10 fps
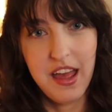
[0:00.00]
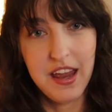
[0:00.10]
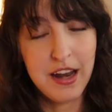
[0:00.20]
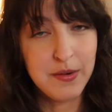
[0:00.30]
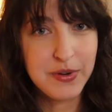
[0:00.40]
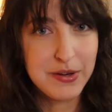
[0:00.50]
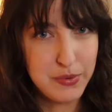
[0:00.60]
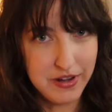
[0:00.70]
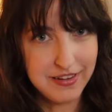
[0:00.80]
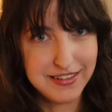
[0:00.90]
And I'm gonna
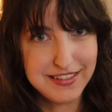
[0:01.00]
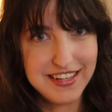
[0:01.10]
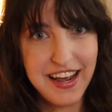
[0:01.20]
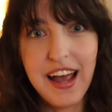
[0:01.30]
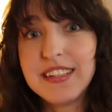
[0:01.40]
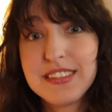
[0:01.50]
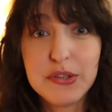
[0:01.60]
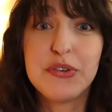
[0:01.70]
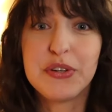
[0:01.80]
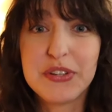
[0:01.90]
be honest, I still
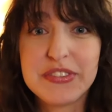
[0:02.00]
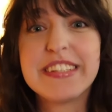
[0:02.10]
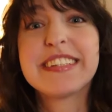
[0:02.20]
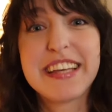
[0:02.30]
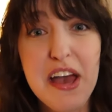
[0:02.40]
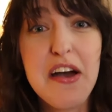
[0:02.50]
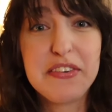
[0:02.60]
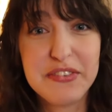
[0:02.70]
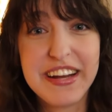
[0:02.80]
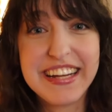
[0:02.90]
feel guilty because I
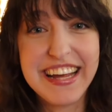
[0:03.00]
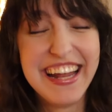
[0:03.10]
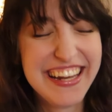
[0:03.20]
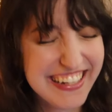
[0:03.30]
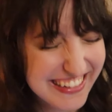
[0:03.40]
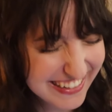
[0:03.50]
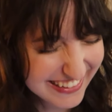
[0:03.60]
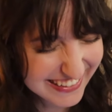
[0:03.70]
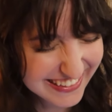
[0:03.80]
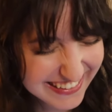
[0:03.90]
haven't read it yet.
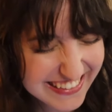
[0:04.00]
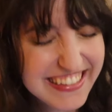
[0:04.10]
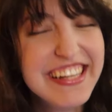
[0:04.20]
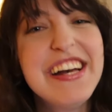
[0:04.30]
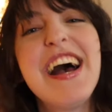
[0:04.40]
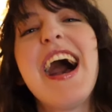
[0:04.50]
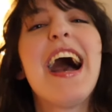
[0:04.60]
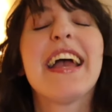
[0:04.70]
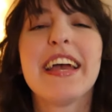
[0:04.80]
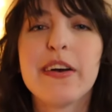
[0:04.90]

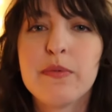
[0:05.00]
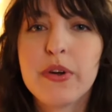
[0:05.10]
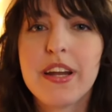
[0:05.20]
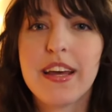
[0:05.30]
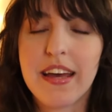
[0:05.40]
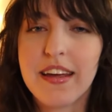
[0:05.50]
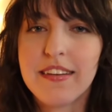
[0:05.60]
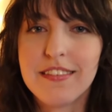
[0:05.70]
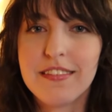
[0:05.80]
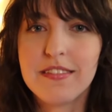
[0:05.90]
I am reading it
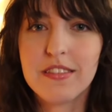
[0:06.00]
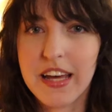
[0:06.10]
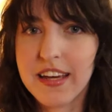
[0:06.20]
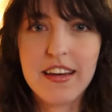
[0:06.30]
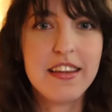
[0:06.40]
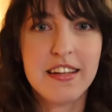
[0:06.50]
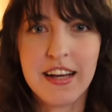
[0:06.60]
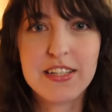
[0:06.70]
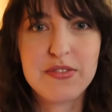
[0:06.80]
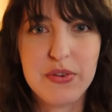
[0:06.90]
like in the
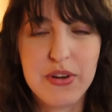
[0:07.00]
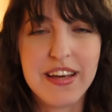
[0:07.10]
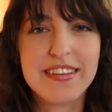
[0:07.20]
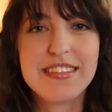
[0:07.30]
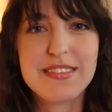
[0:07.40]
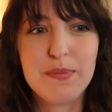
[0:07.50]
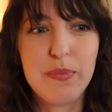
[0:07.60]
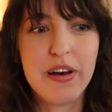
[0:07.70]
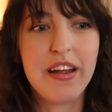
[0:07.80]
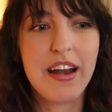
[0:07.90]
next few days,
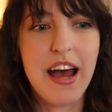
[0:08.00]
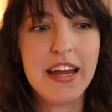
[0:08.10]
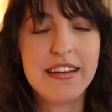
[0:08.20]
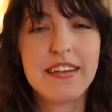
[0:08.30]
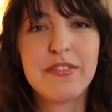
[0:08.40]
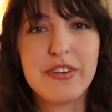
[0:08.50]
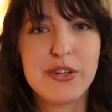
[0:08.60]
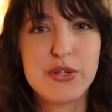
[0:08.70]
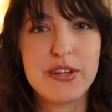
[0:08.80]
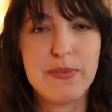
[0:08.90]
but I didn't
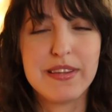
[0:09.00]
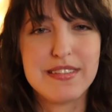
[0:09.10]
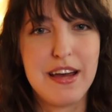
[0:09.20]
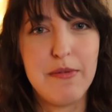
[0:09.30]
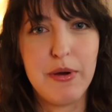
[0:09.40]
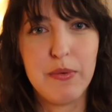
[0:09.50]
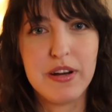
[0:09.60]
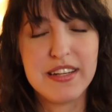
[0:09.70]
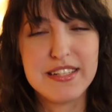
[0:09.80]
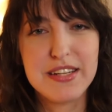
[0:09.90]
finish it by the time I
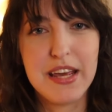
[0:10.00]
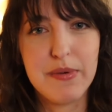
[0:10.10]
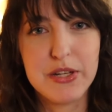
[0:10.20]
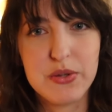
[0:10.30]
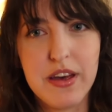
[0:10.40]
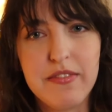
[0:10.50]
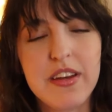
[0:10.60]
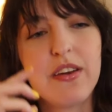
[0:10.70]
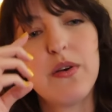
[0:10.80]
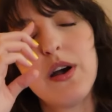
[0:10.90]
wanted to get my July
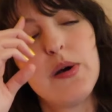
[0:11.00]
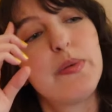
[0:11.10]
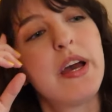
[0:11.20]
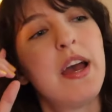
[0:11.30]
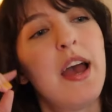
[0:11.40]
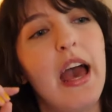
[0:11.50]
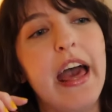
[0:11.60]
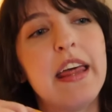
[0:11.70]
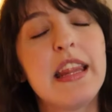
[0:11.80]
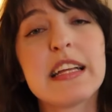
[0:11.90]
video up.
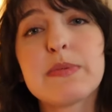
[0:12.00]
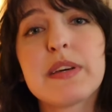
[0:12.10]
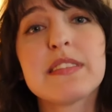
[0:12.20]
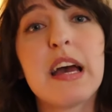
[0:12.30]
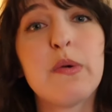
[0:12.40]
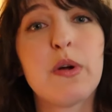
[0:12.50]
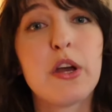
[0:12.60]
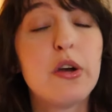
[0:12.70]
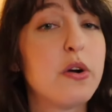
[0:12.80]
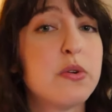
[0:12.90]
And that's because I want to
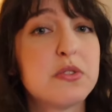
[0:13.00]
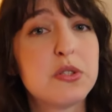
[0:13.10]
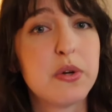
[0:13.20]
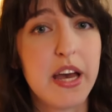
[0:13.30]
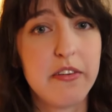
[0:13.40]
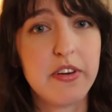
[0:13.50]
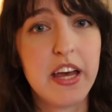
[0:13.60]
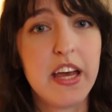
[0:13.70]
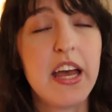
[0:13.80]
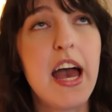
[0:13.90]
go to a
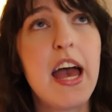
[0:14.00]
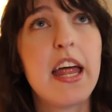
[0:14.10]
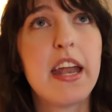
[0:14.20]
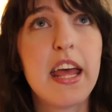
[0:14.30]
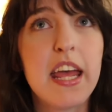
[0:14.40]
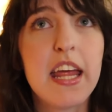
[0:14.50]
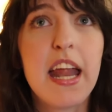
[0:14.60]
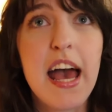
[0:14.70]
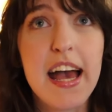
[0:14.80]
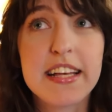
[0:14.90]
cafe, and it
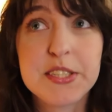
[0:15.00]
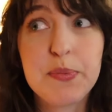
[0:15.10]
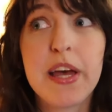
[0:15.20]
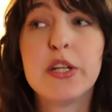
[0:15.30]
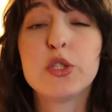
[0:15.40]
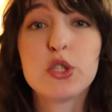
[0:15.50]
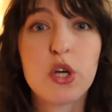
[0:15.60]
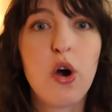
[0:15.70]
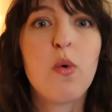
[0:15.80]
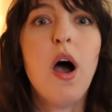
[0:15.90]
has been
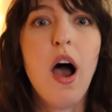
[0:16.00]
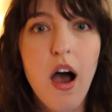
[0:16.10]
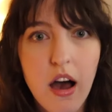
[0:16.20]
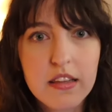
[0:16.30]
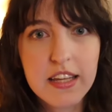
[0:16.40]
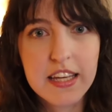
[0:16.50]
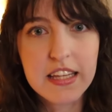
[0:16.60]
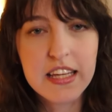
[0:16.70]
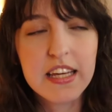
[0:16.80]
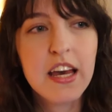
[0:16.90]
so hot
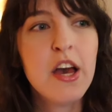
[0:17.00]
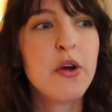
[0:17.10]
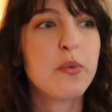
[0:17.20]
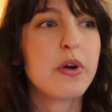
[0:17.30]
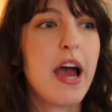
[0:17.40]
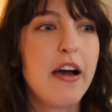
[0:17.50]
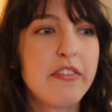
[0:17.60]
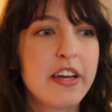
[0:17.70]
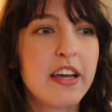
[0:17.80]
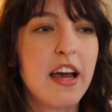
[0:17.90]
lately. We're
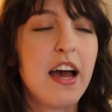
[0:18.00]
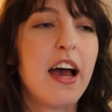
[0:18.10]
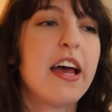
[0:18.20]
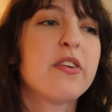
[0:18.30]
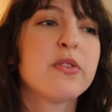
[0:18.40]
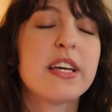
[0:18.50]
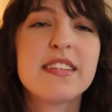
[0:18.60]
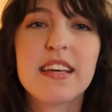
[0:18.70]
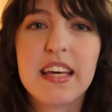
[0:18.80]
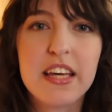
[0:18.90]
having, I don't think
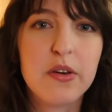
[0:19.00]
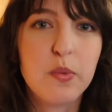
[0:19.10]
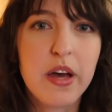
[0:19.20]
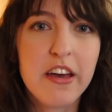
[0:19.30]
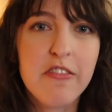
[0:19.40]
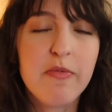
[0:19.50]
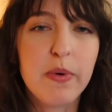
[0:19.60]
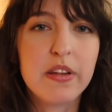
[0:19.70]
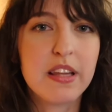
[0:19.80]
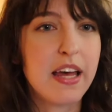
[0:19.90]
it's a heat wave,
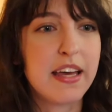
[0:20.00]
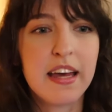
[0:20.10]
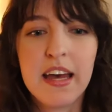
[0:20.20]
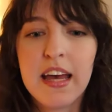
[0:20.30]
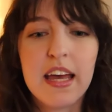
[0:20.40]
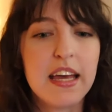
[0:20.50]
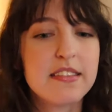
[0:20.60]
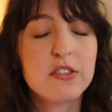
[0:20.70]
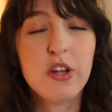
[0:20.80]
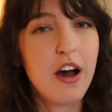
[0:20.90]
but like
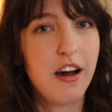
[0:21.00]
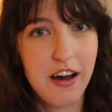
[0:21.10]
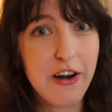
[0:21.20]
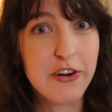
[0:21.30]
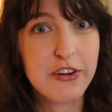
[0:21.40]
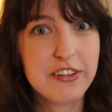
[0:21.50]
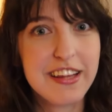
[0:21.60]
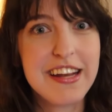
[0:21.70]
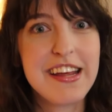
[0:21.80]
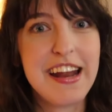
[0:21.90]
it's a lot hotter
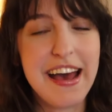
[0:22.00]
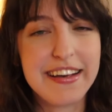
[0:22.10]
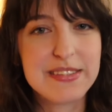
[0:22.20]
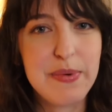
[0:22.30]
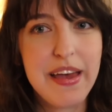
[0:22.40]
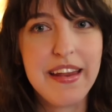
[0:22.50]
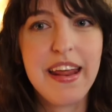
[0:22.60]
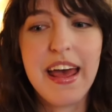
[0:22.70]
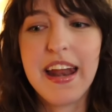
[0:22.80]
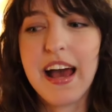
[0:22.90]
than it has been,
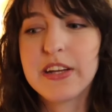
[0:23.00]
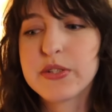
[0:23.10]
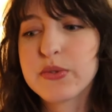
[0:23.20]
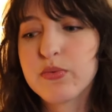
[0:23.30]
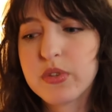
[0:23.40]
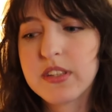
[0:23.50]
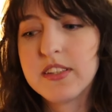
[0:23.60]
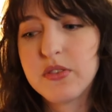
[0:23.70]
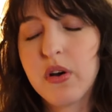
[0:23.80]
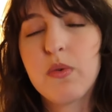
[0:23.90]
and I just
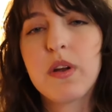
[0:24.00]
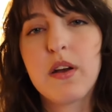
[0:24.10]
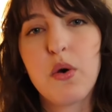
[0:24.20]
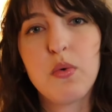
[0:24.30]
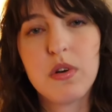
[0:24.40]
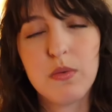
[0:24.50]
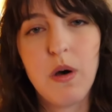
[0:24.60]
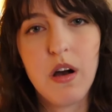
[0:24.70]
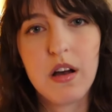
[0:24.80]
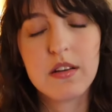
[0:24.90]
really don't want to go
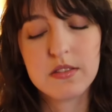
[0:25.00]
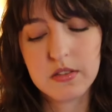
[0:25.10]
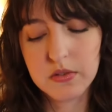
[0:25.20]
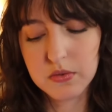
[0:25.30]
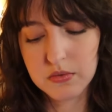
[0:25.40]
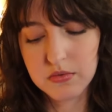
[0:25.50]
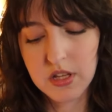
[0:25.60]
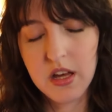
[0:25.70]
walk to